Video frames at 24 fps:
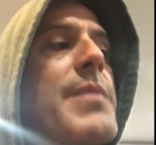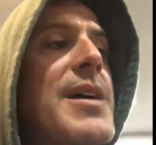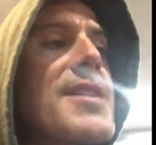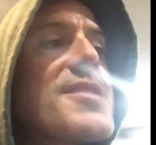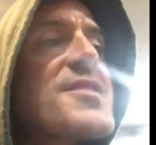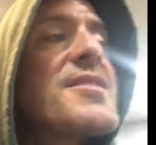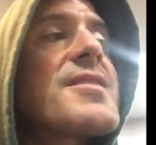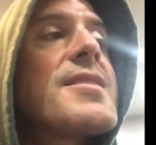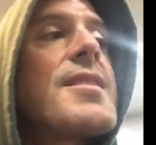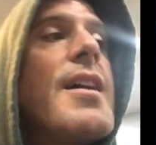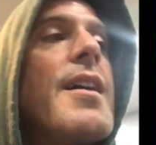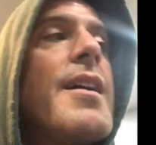my
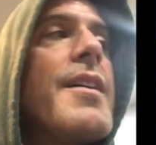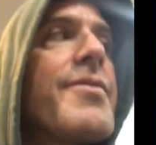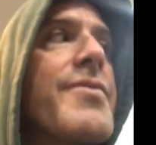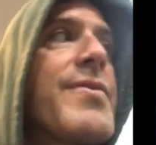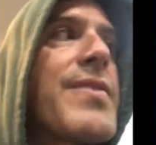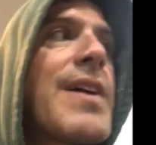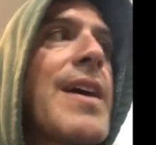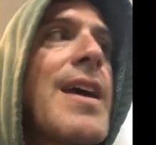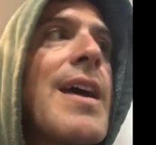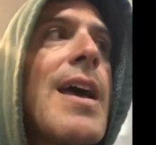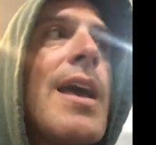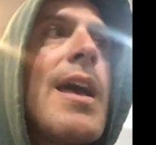
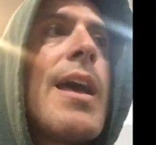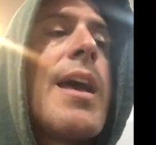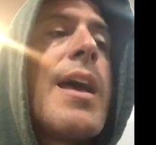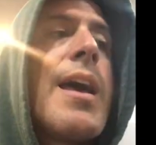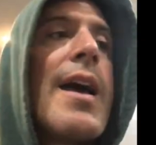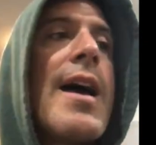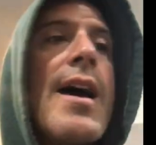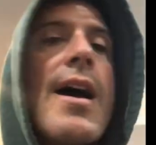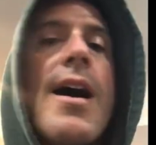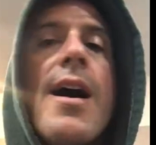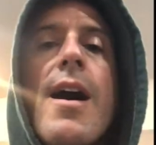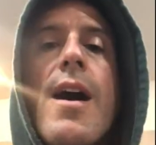stuff,
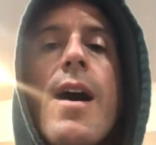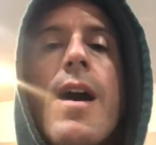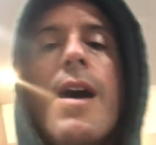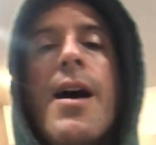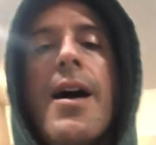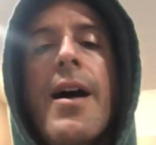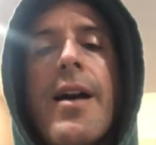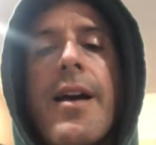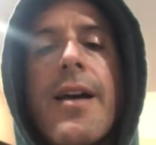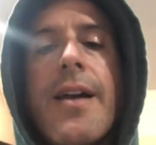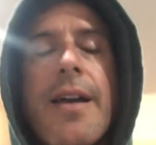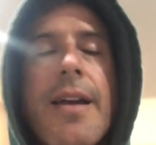
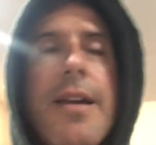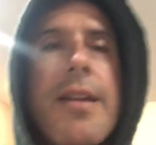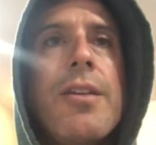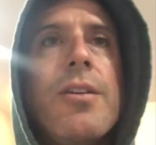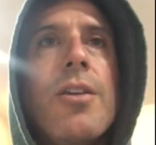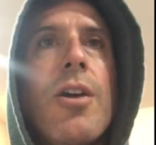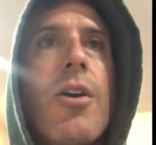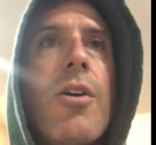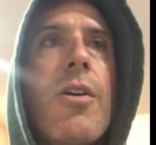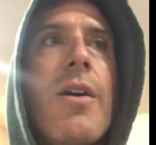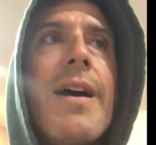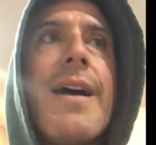you
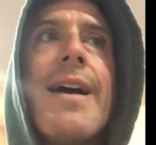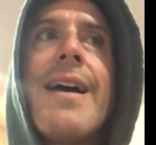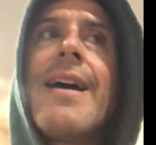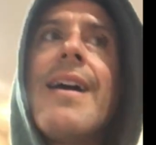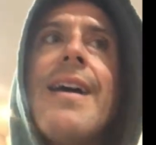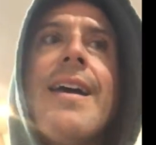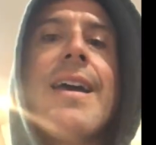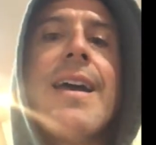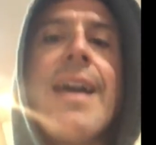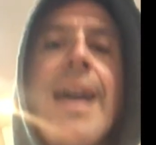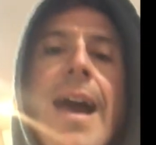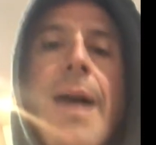know,
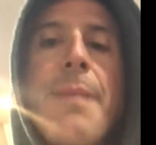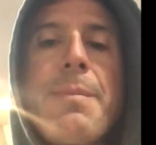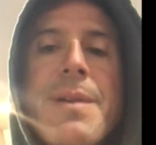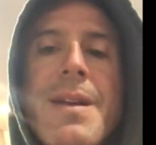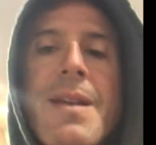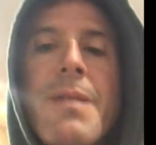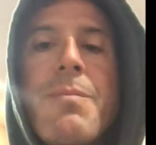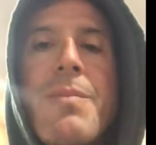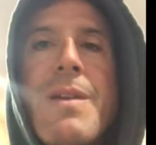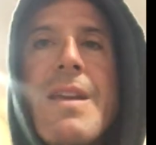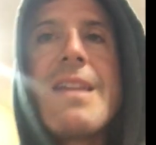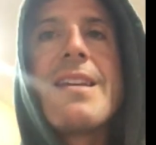I've been
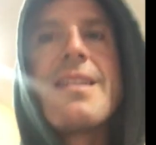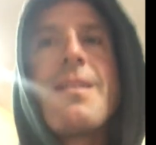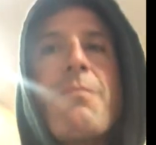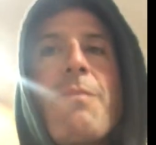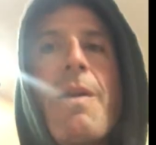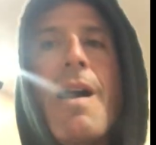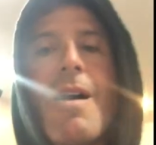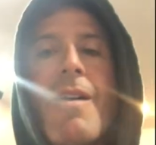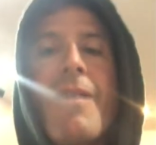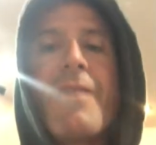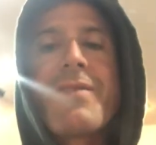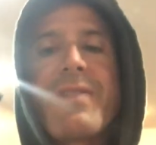competing in
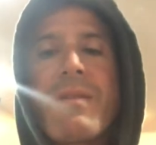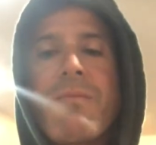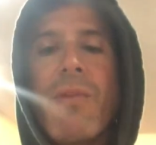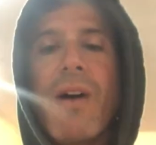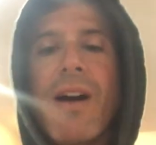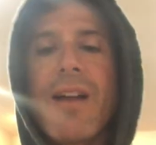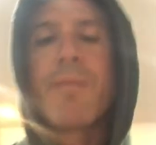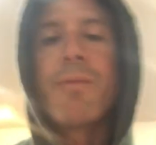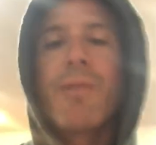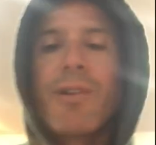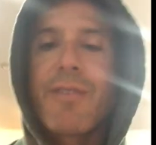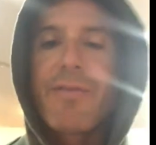powerlifting and
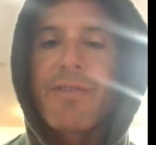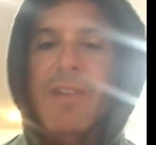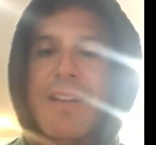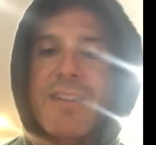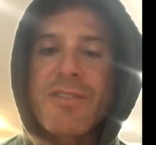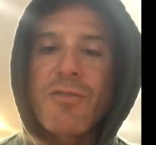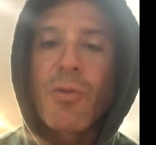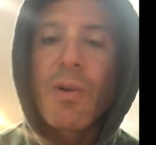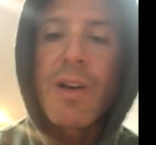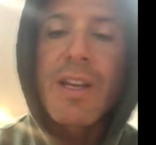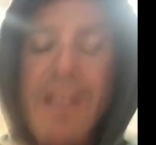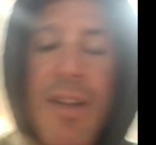bodybuilding for like
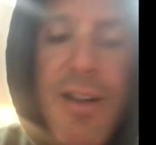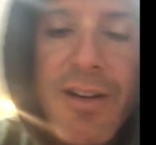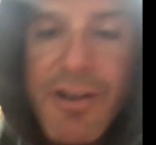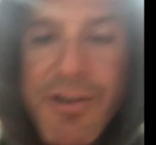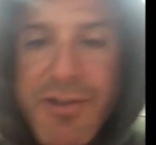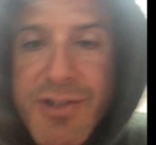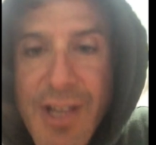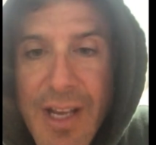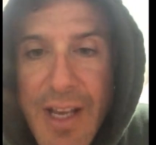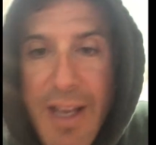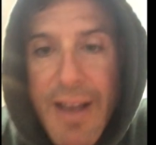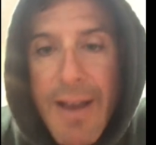20
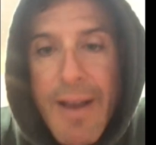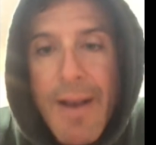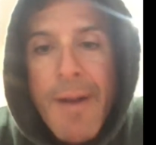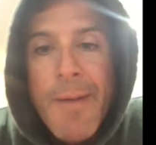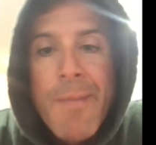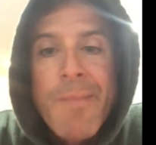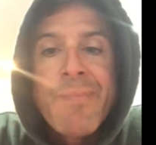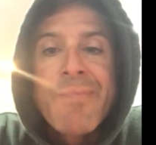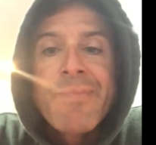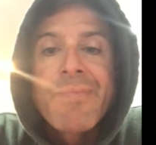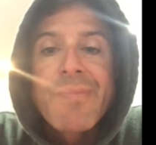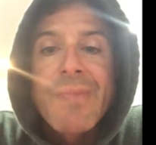years.
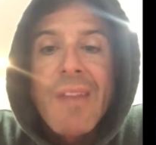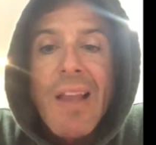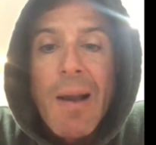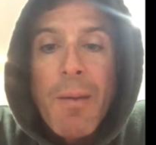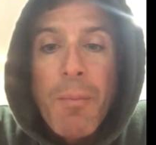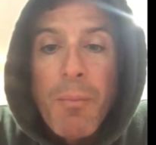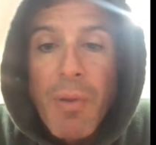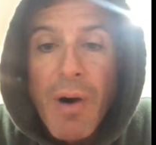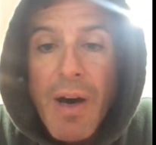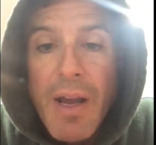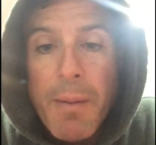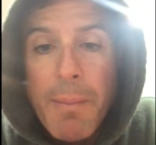
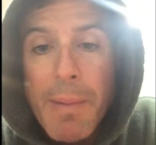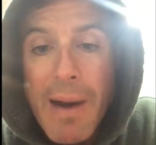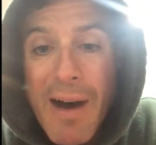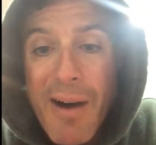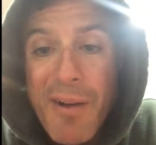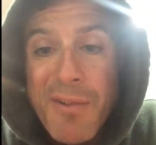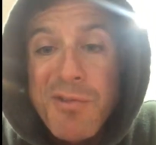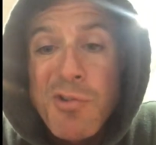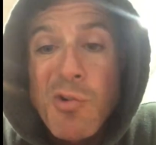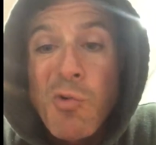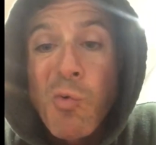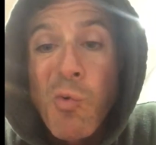But
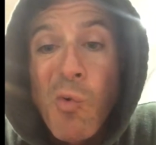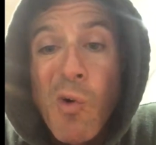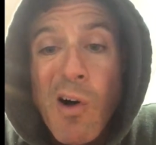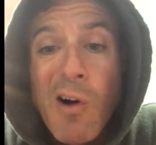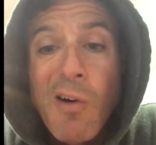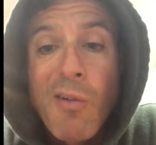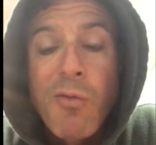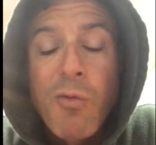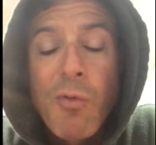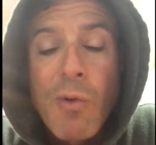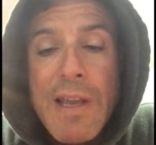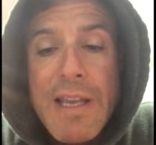about
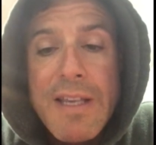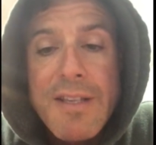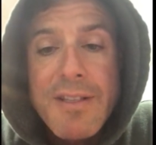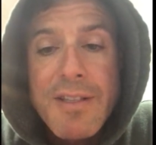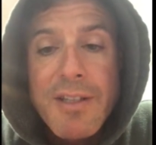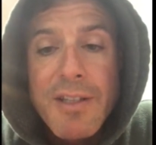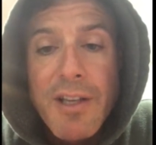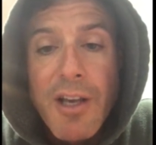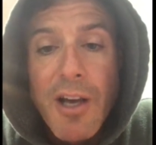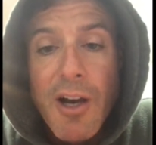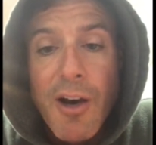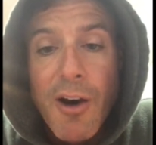12 weeks
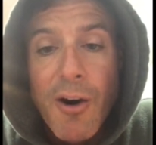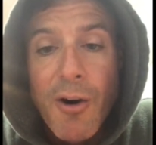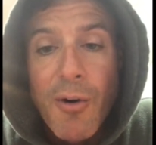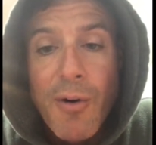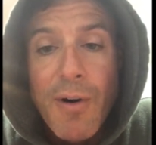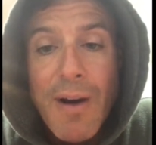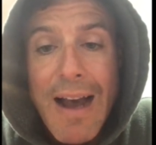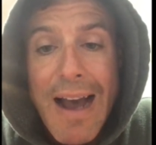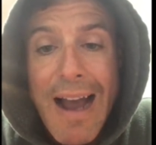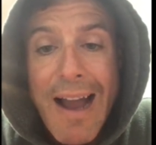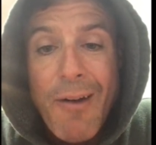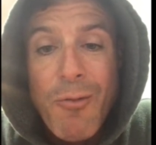ago,
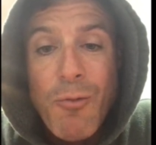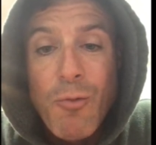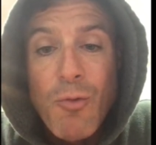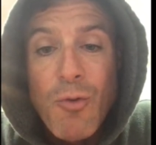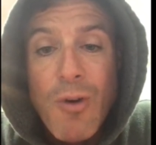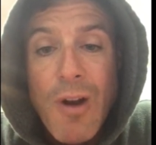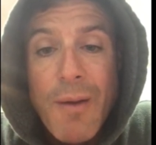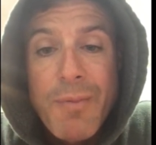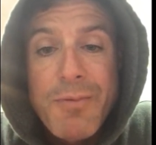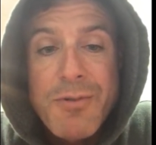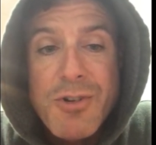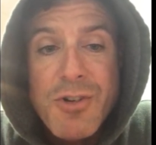I
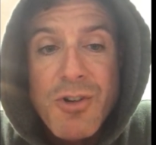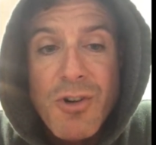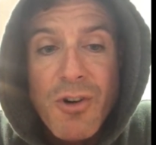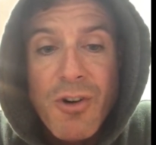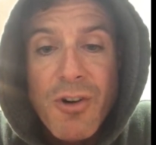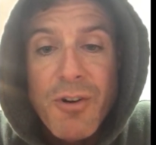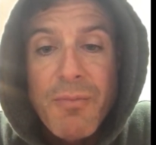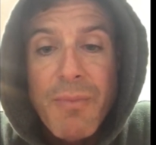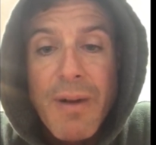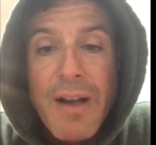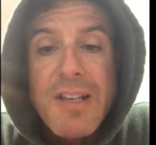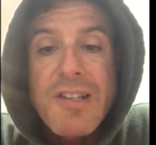
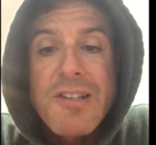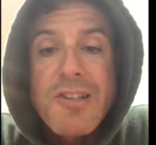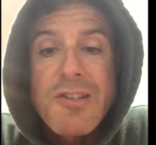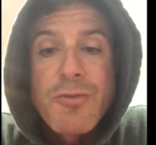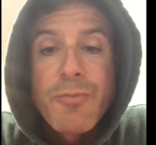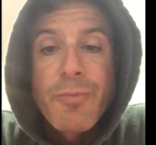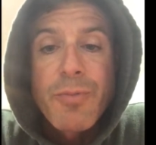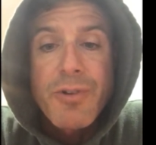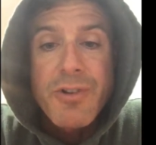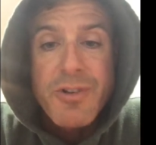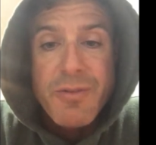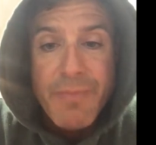ruptured my
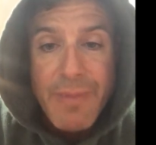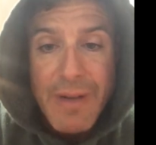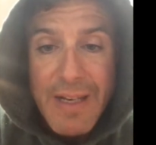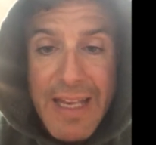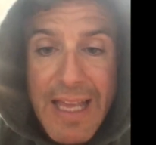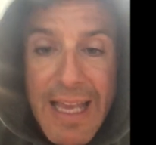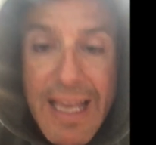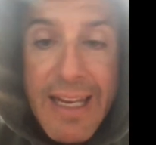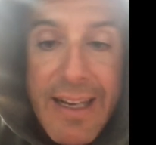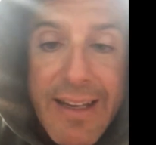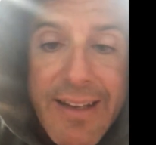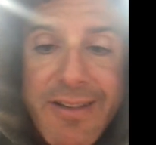
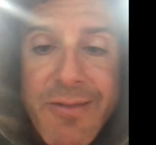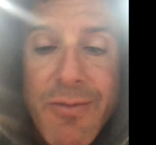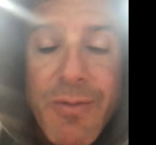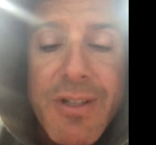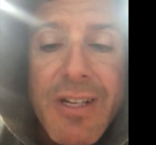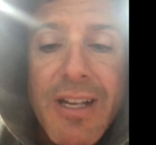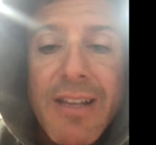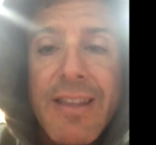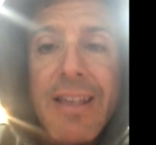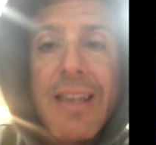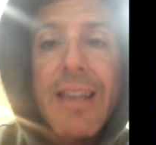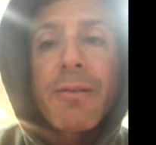supraspinatus,
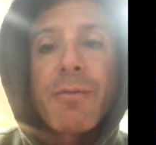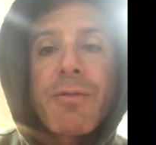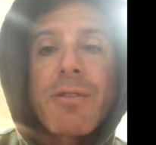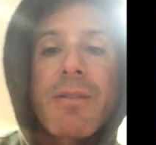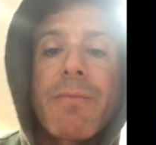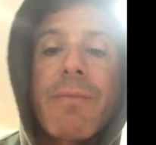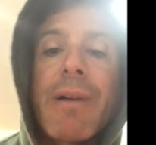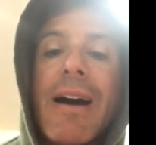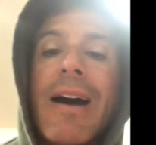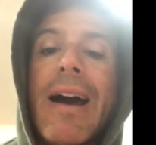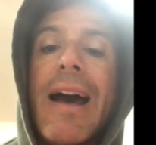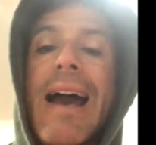which I think it was
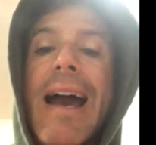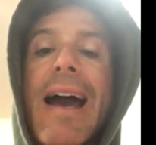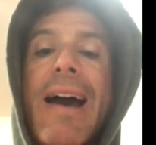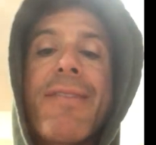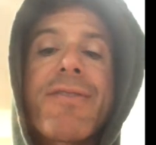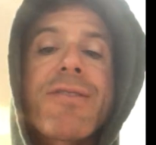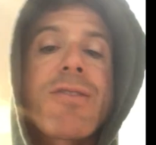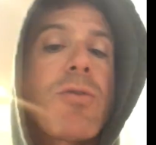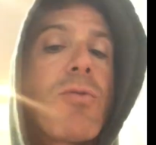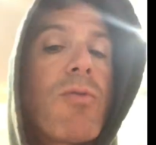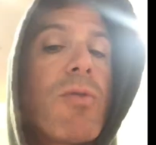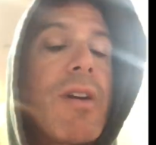about
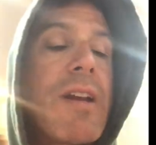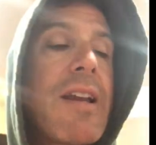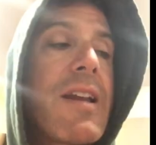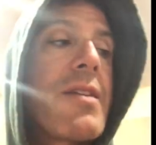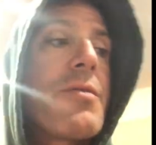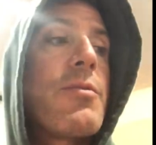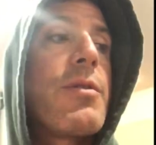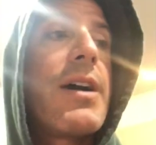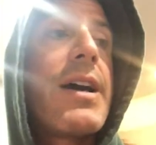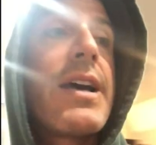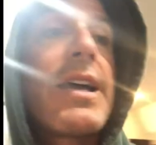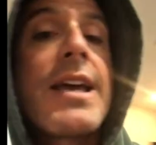half torn
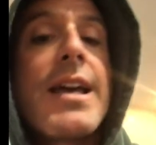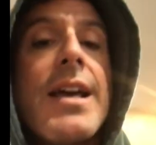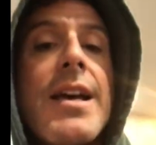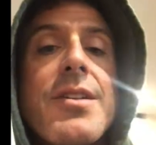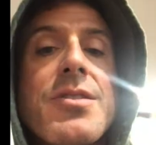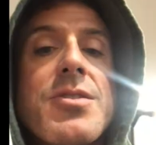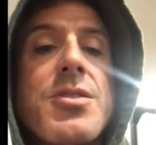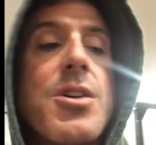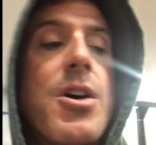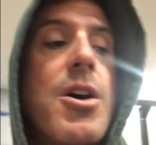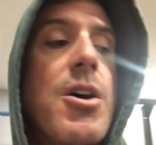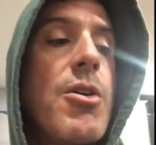anyway.
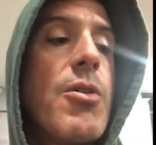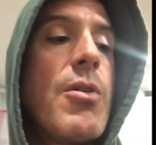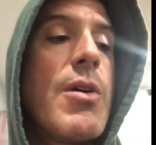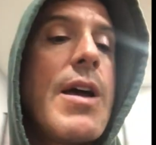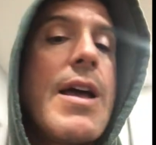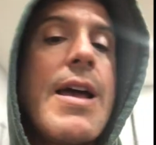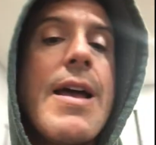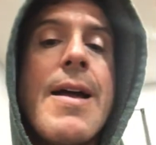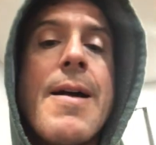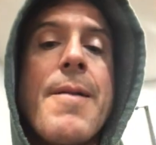So